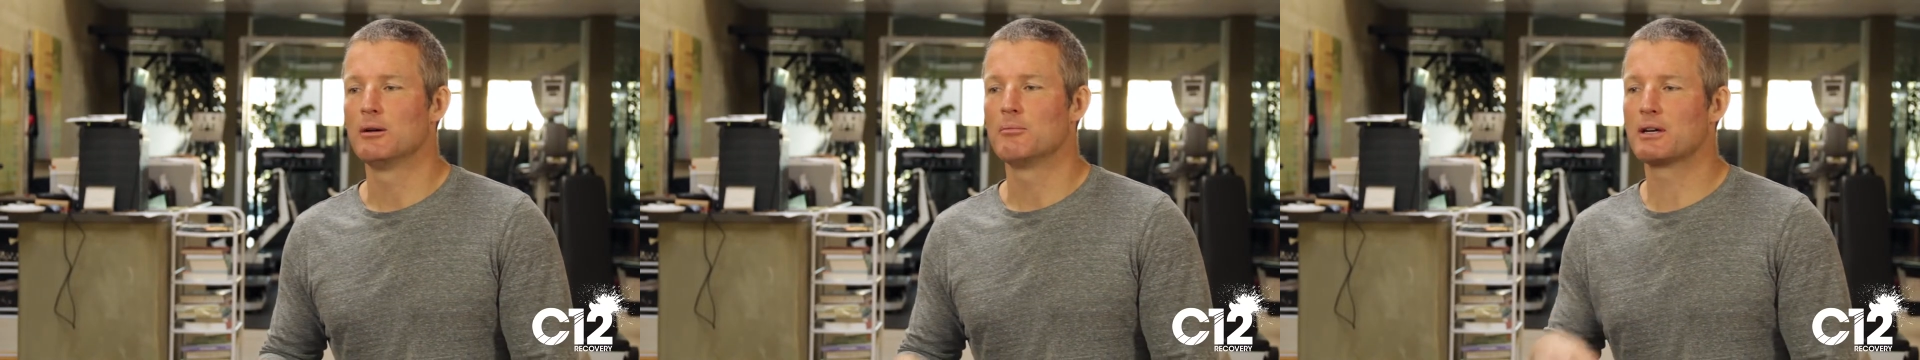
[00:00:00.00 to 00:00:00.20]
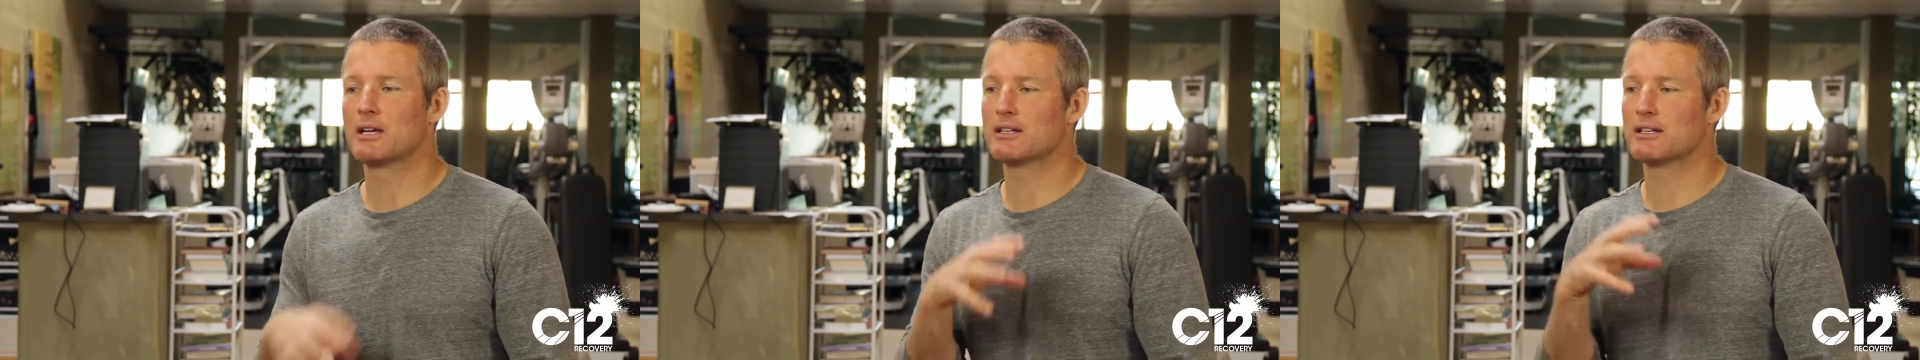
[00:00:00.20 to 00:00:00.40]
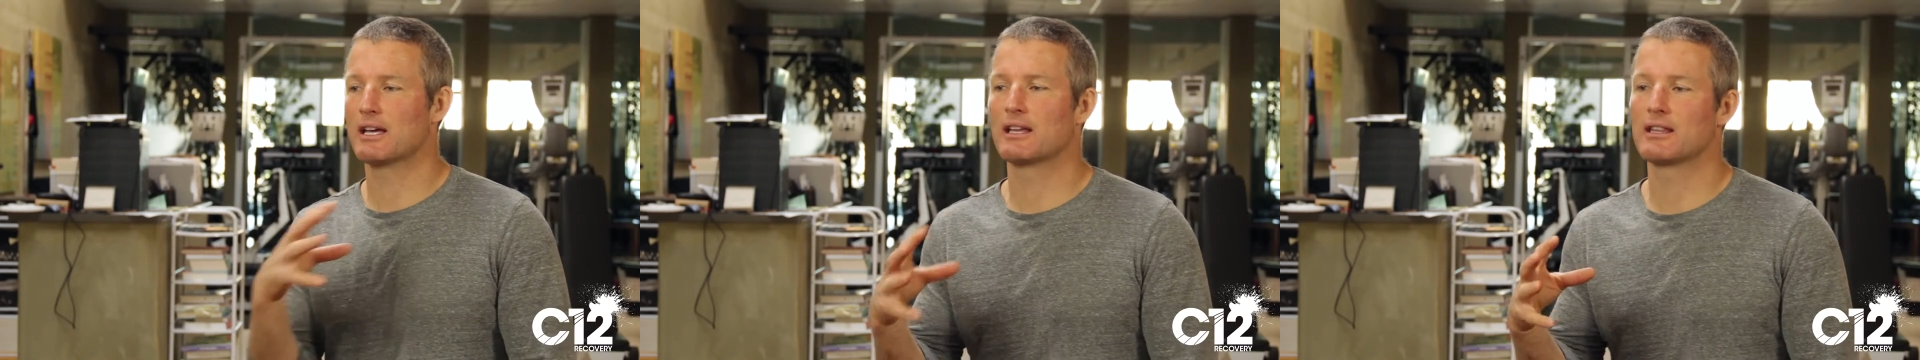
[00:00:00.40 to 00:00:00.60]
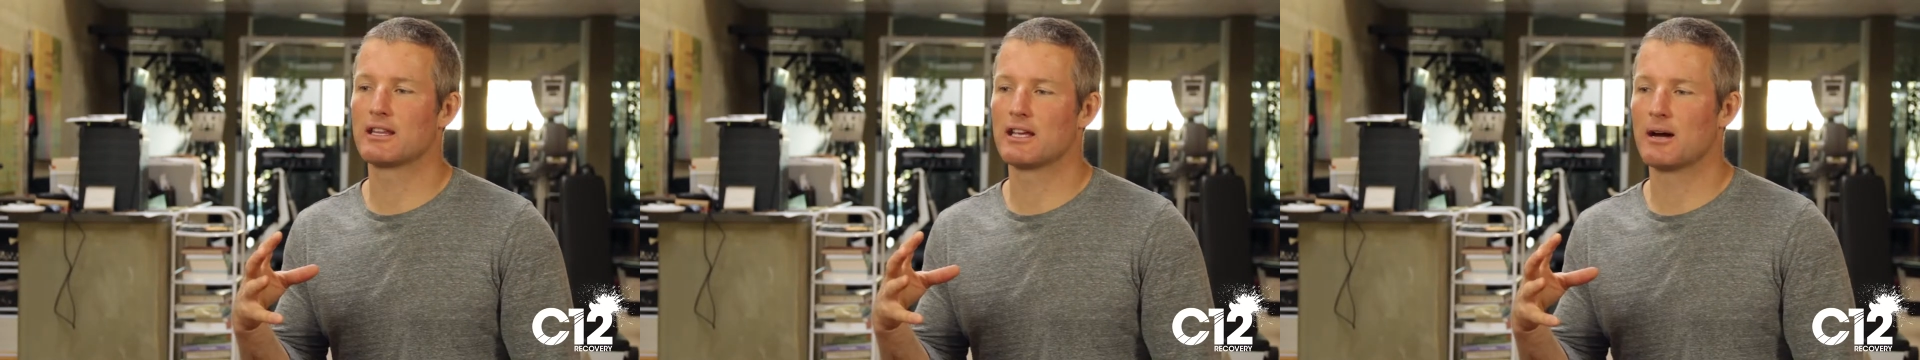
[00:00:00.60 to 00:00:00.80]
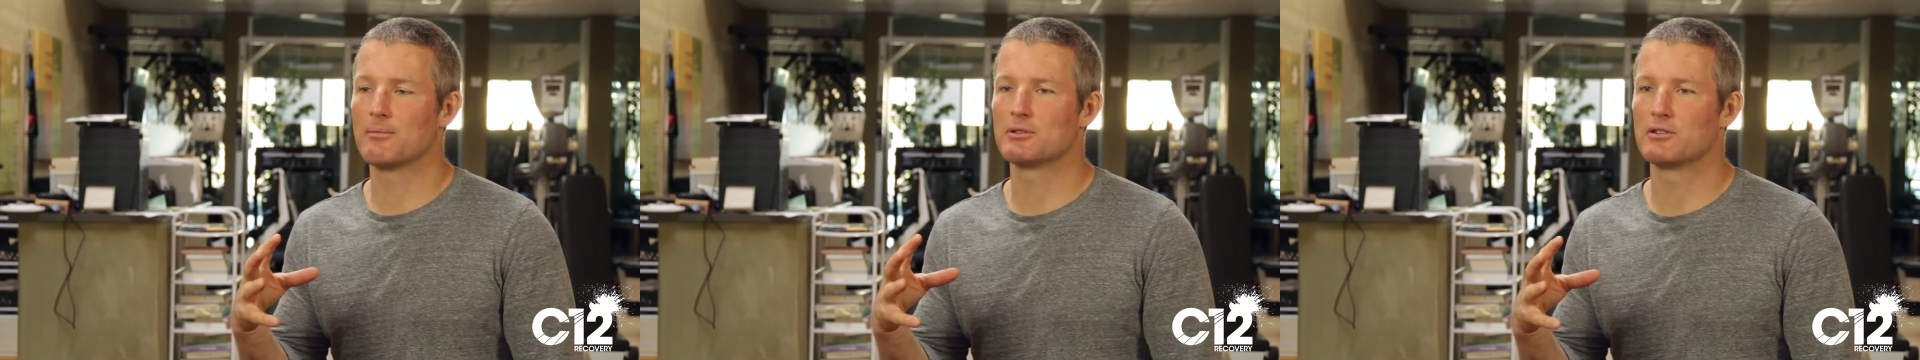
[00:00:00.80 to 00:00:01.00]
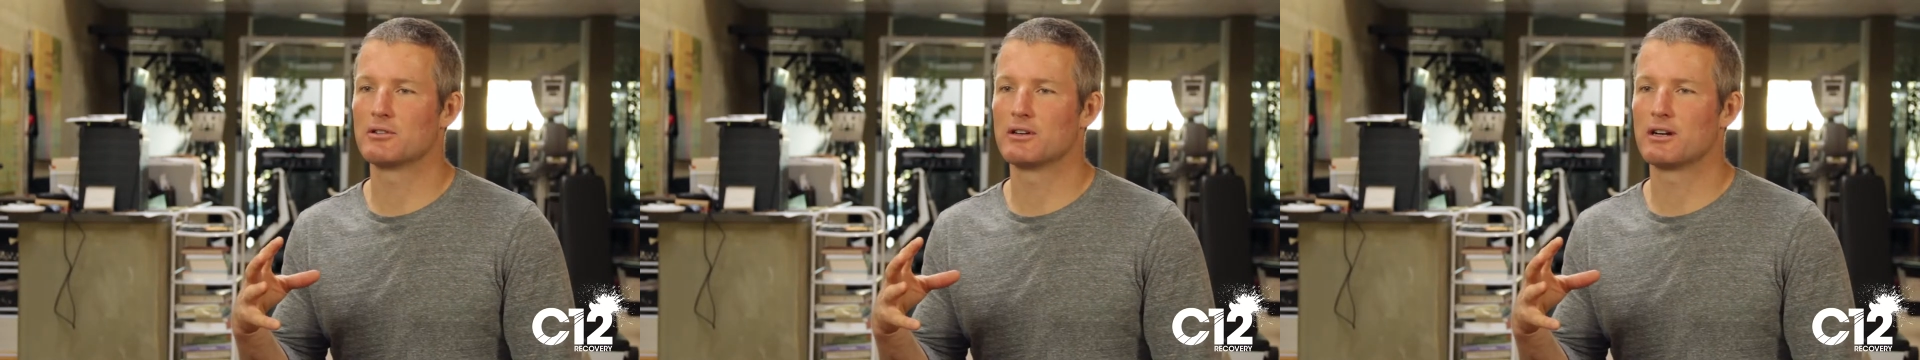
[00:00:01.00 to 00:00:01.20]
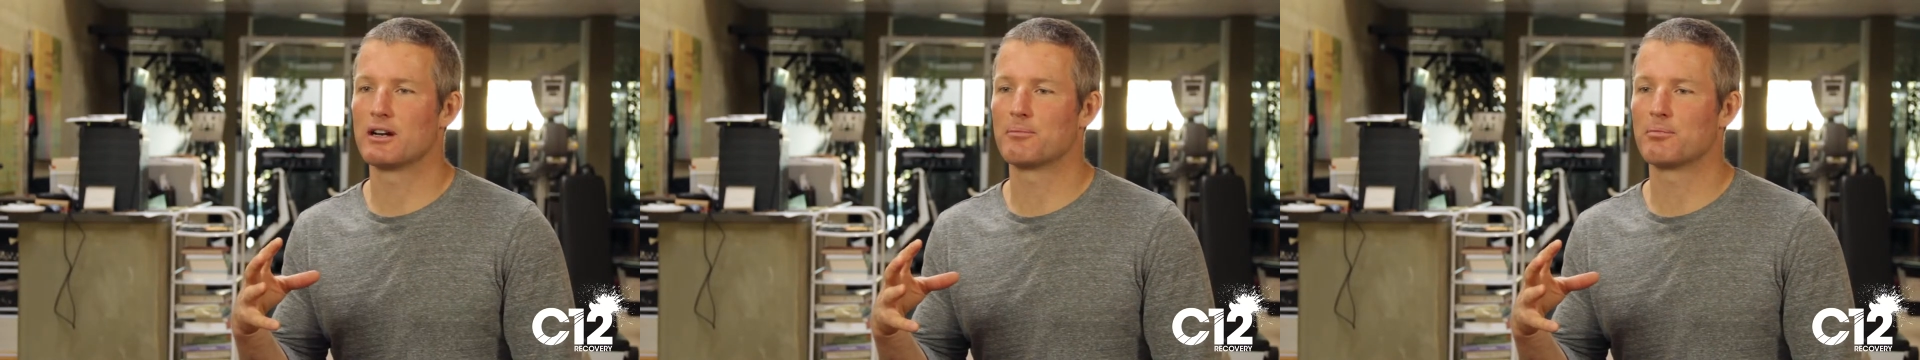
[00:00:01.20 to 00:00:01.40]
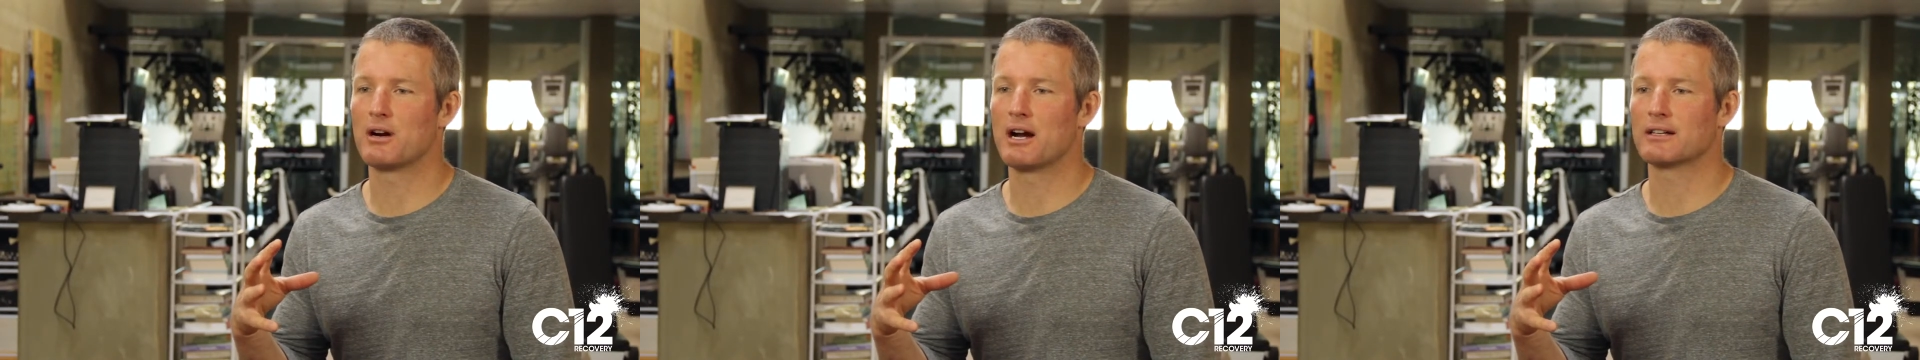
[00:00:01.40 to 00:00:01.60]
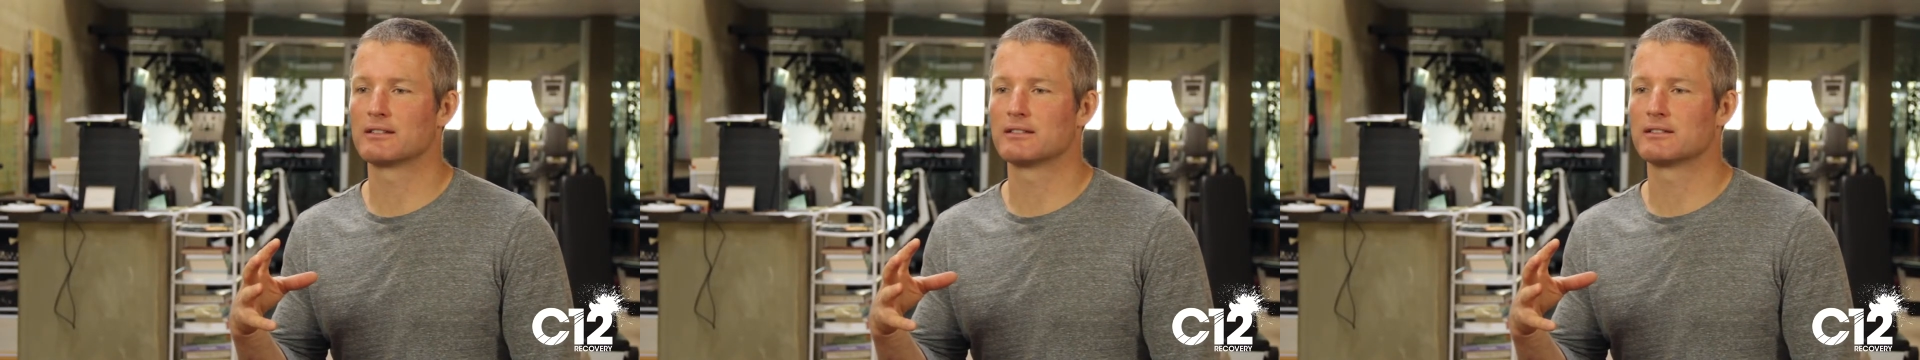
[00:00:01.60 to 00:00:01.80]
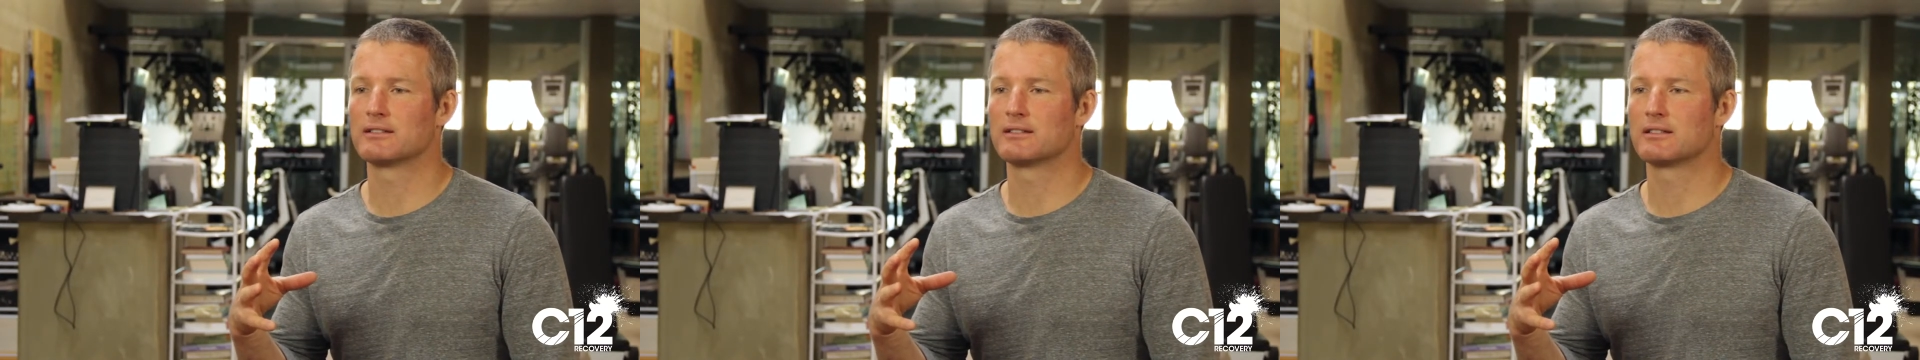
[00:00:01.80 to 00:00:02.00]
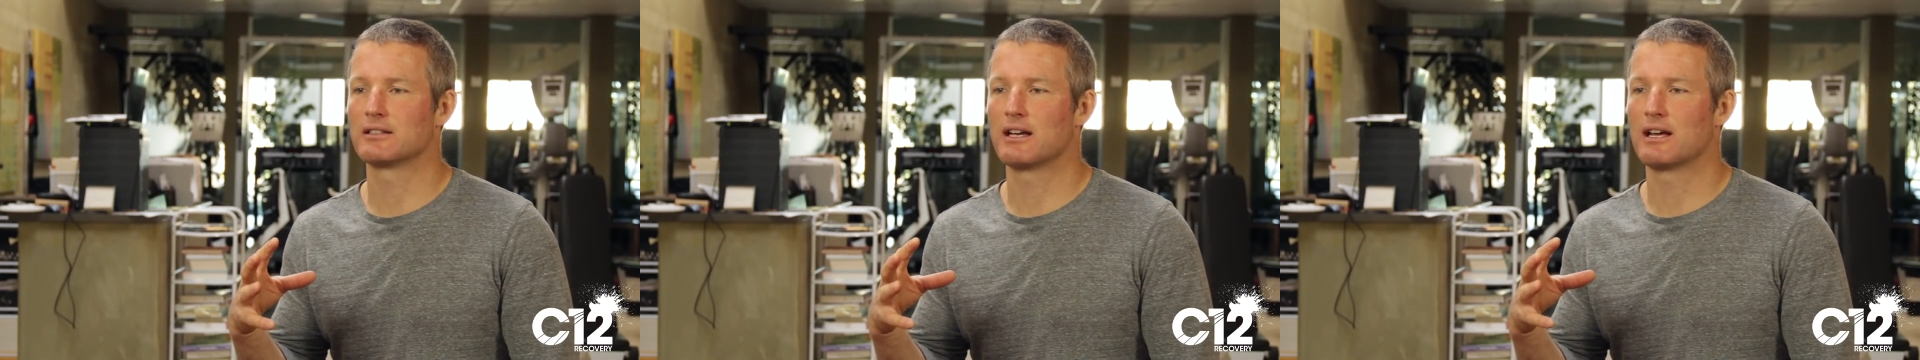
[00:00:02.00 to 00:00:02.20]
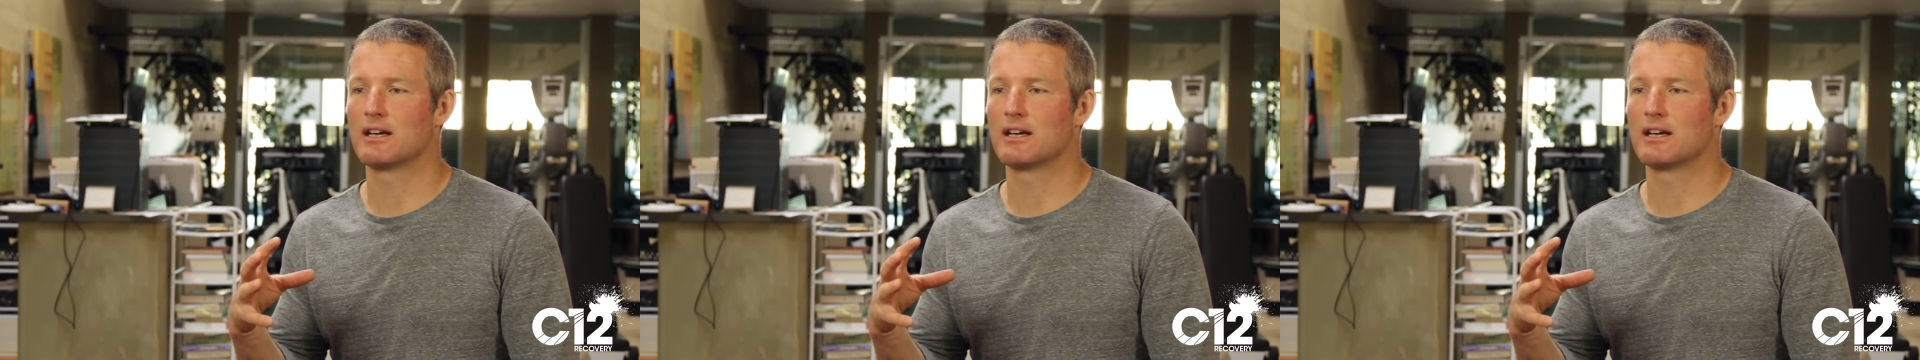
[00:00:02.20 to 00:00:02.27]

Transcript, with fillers: Because I get the opportunity to practice